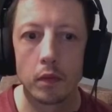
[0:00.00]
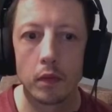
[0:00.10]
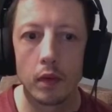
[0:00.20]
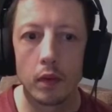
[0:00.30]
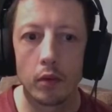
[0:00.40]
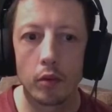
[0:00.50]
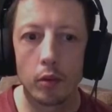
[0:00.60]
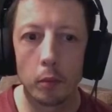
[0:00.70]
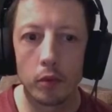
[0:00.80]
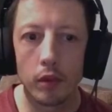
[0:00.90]
I'm just
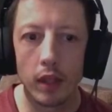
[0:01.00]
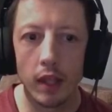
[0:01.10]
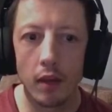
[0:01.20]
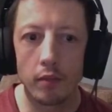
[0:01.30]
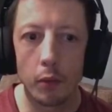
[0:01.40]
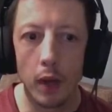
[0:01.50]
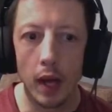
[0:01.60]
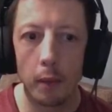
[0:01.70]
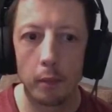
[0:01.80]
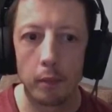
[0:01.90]
double checking everywhere,
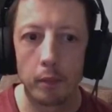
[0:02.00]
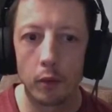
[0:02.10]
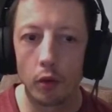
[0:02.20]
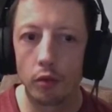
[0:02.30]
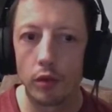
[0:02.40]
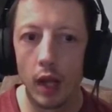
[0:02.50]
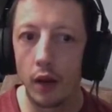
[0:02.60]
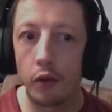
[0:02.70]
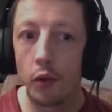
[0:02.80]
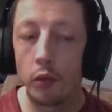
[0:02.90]
because I
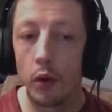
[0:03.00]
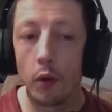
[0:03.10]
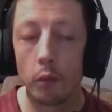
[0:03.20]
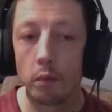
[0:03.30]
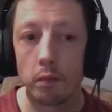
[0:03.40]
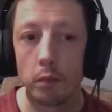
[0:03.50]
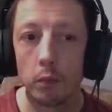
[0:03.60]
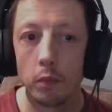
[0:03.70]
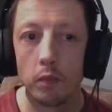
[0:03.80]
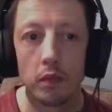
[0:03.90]
don't know
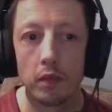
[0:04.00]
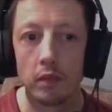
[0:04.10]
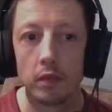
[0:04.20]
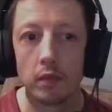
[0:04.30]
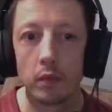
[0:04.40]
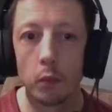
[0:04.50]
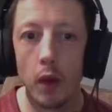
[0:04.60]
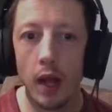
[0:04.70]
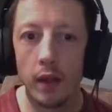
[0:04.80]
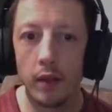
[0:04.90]

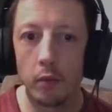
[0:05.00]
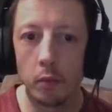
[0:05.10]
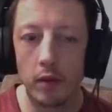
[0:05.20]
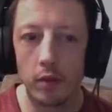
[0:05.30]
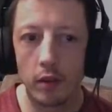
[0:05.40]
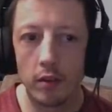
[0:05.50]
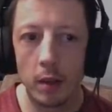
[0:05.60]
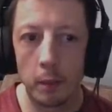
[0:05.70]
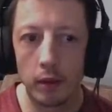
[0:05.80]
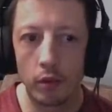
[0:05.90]
where the rest of the
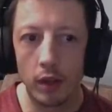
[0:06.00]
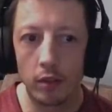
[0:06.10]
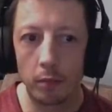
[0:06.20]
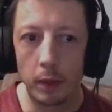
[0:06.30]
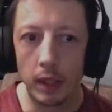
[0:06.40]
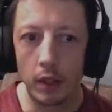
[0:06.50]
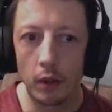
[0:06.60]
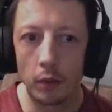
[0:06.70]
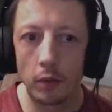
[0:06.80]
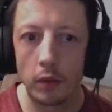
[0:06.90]
teammates, unless they've been
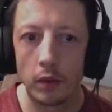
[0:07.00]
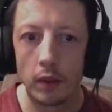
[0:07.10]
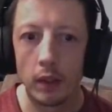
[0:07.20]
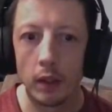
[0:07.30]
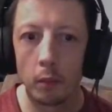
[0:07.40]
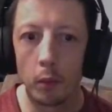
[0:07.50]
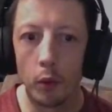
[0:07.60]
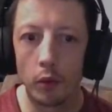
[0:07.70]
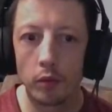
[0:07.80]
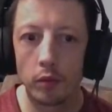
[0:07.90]
killed,
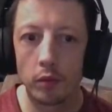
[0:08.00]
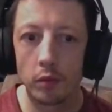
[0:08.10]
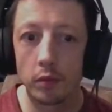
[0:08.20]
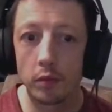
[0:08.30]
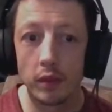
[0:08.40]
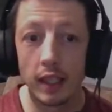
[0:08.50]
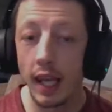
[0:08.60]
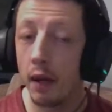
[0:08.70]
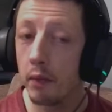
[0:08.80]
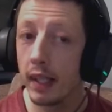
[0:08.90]
but you
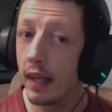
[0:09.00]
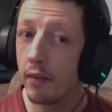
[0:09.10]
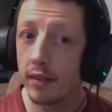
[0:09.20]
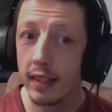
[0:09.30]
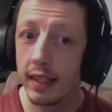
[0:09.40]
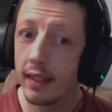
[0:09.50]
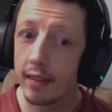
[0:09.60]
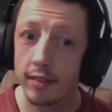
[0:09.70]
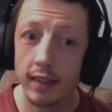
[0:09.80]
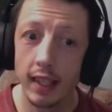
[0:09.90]
can't really guarantee
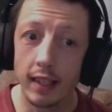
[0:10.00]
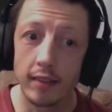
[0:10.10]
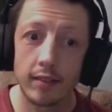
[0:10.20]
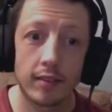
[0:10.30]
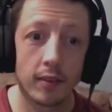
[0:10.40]
that's the case.